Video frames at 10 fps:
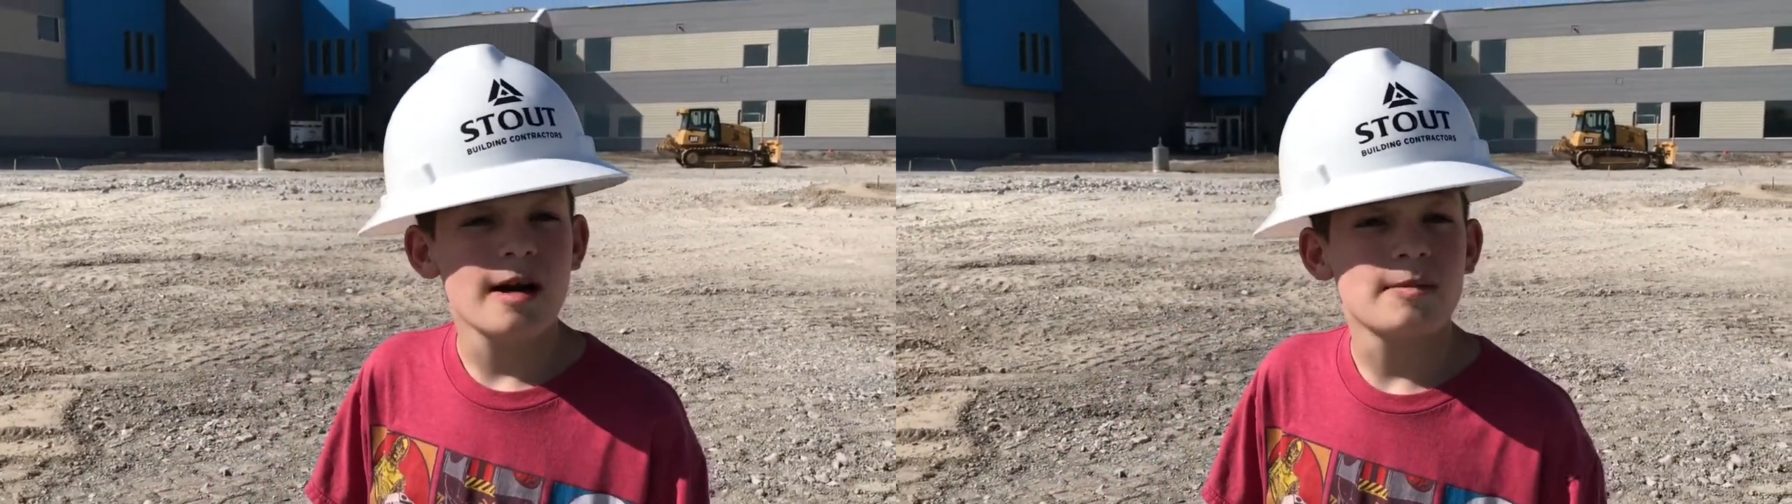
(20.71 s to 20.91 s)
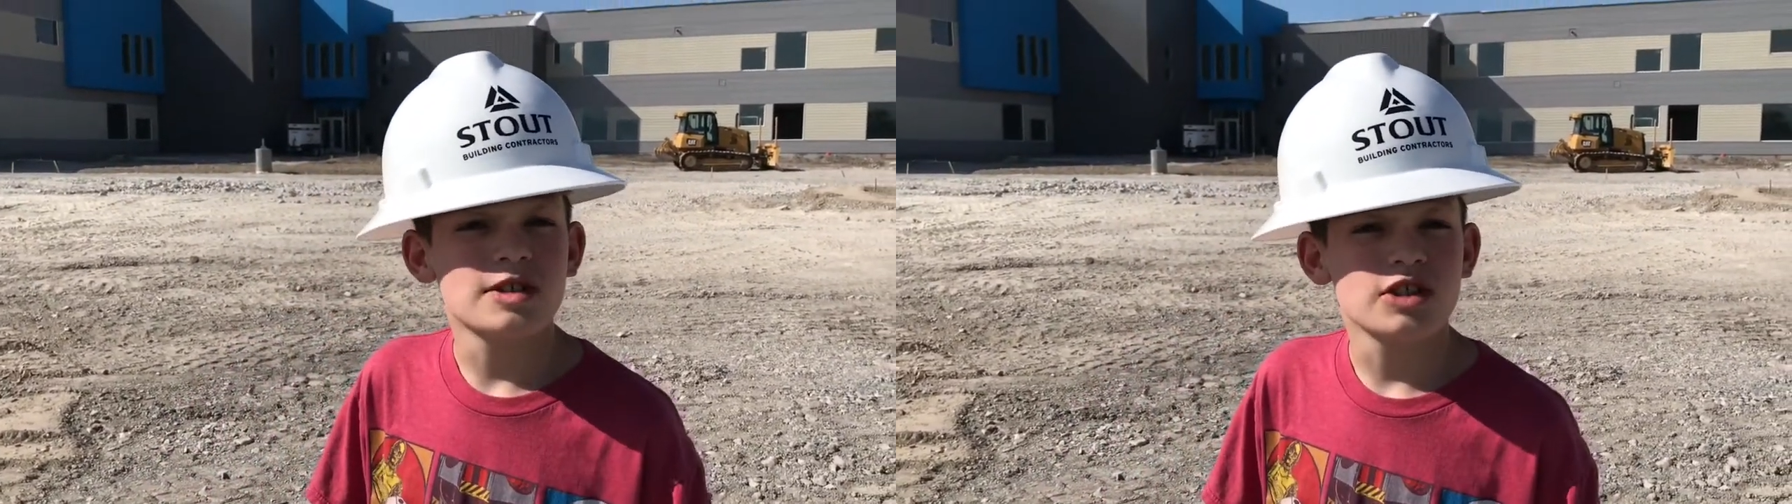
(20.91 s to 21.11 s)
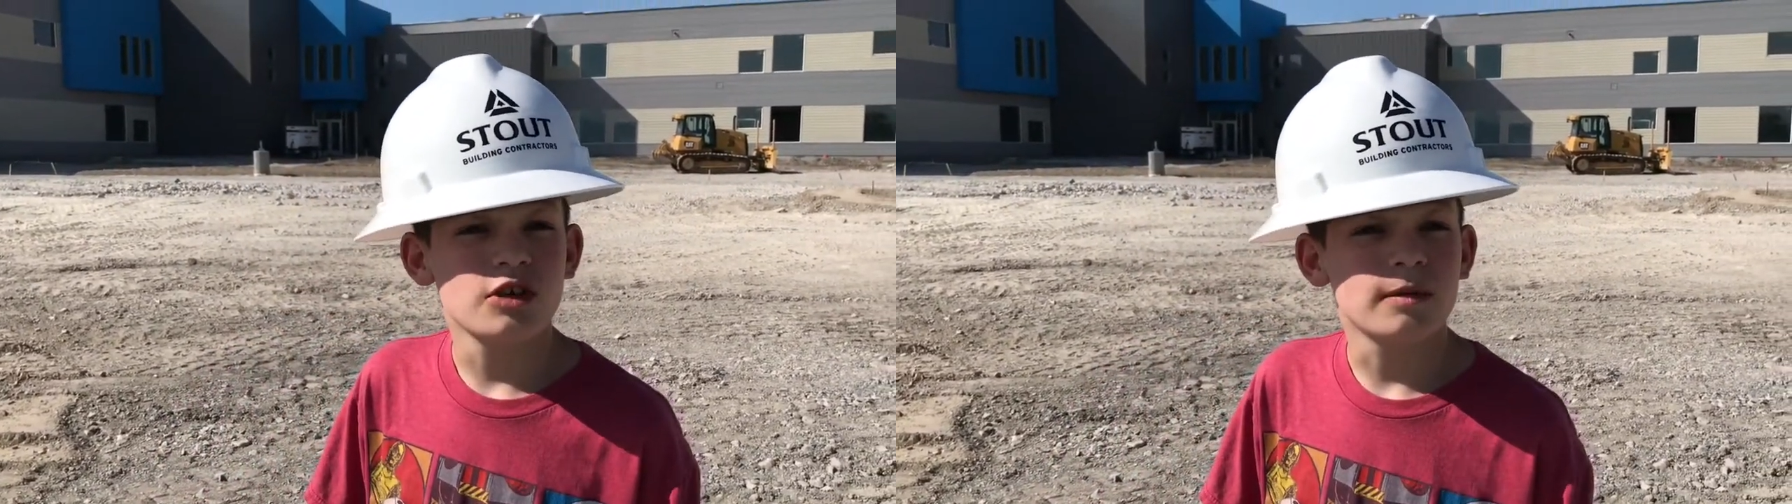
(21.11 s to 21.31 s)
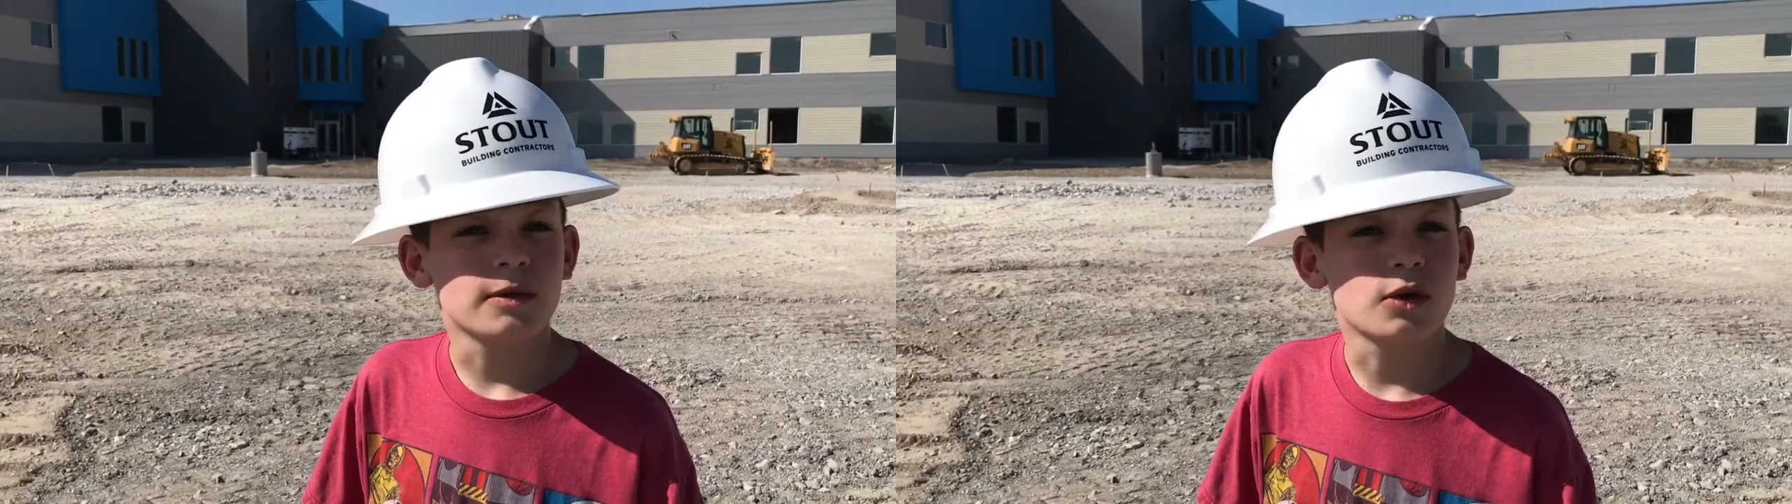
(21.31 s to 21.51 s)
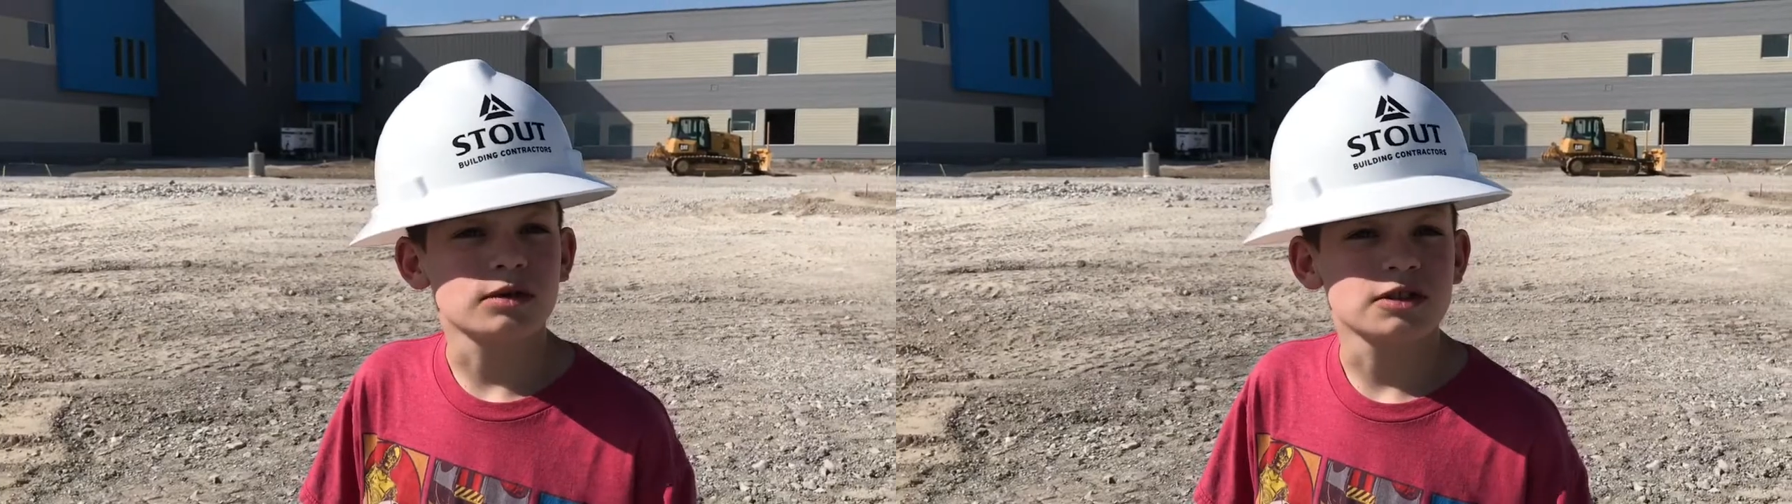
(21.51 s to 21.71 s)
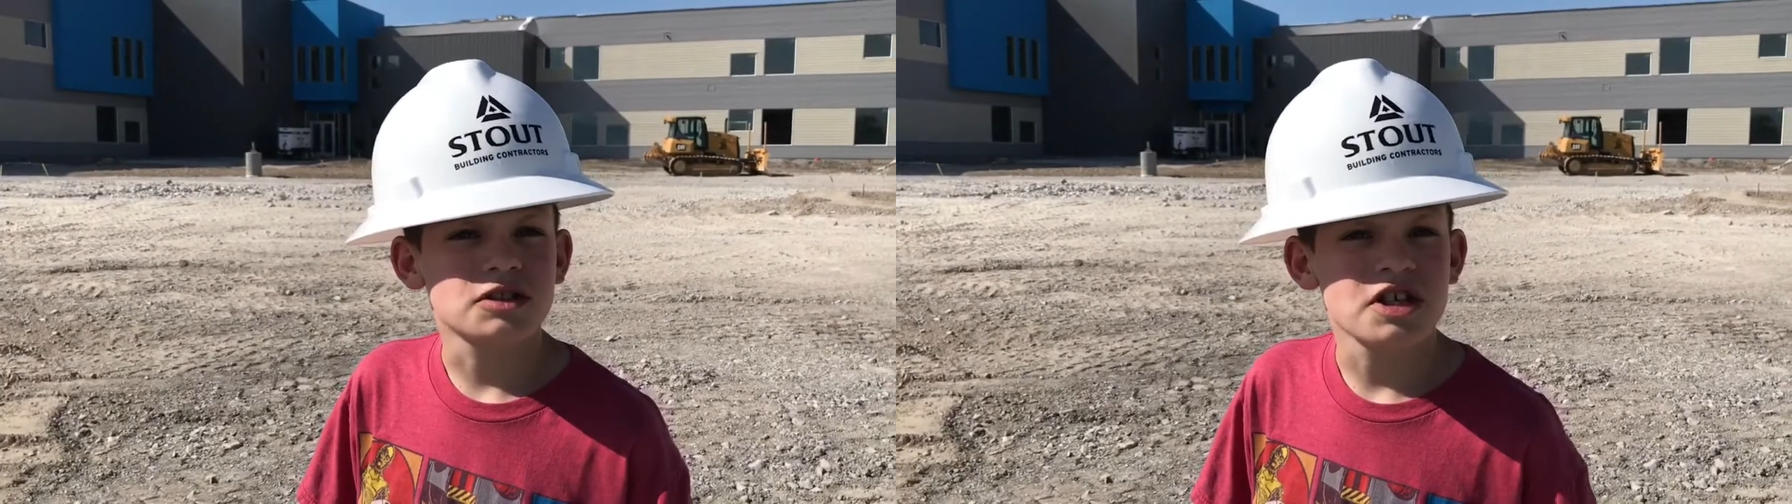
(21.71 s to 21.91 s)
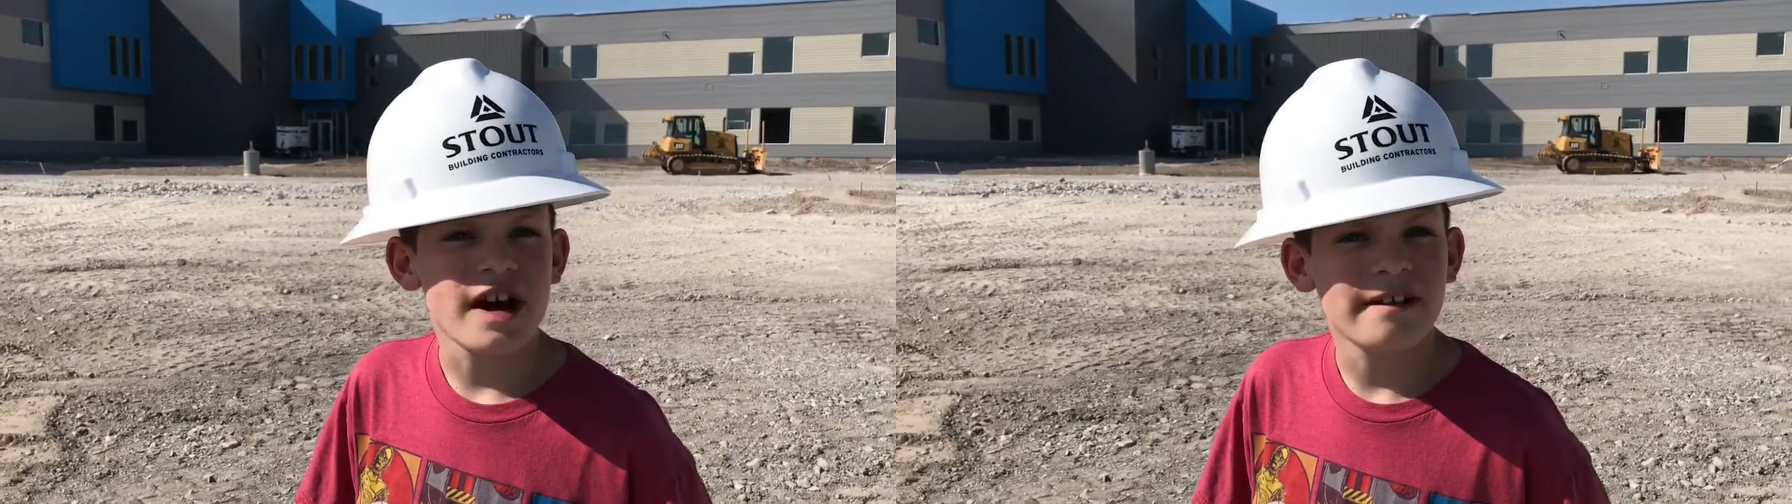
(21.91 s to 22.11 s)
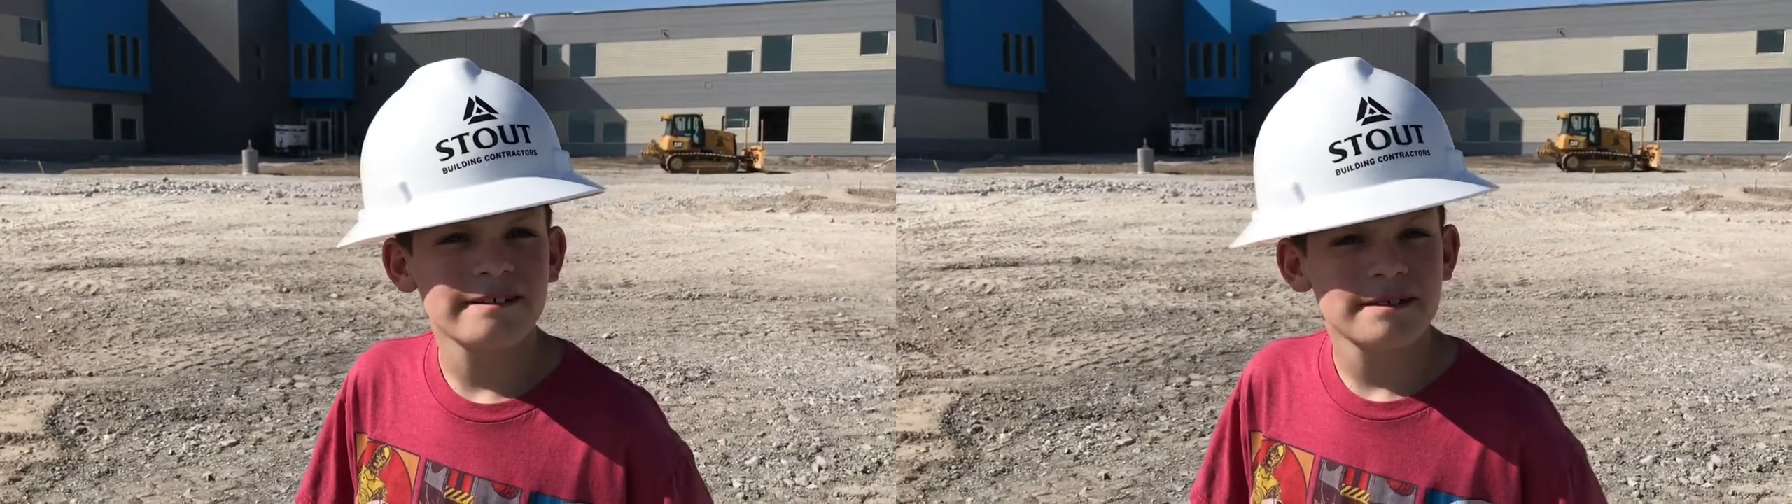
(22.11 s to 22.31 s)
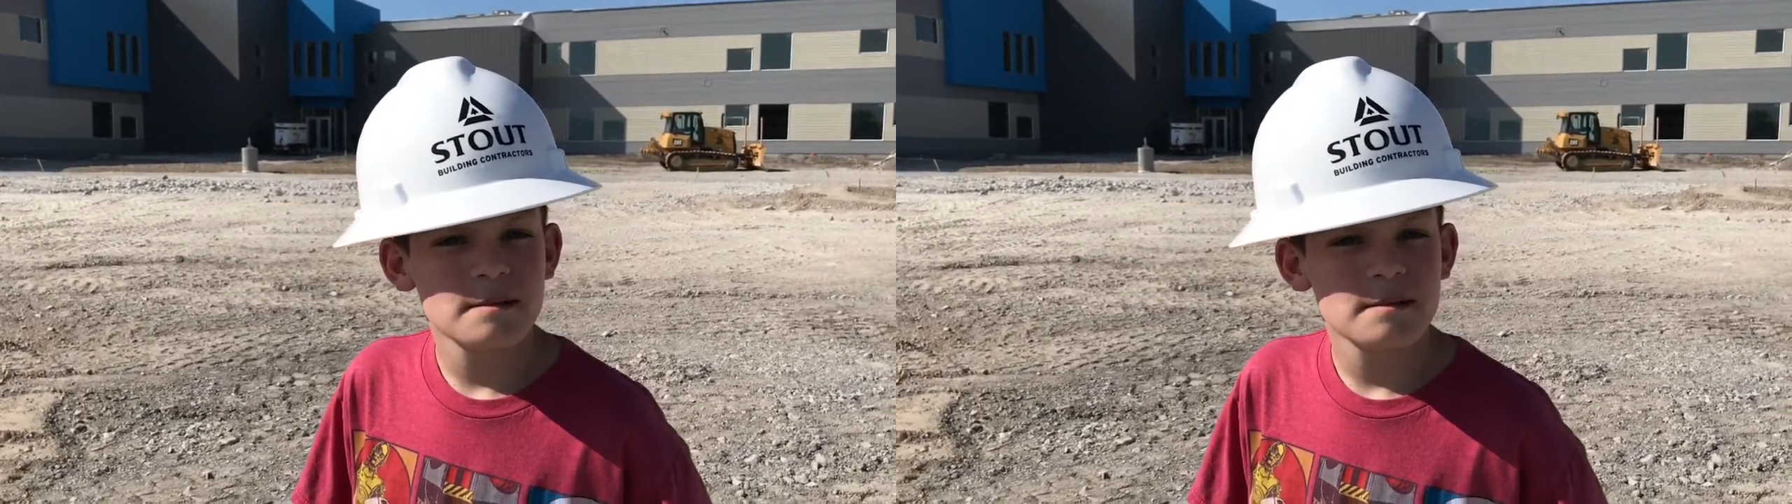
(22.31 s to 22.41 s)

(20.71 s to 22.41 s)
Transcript: episode of Coulter Chat.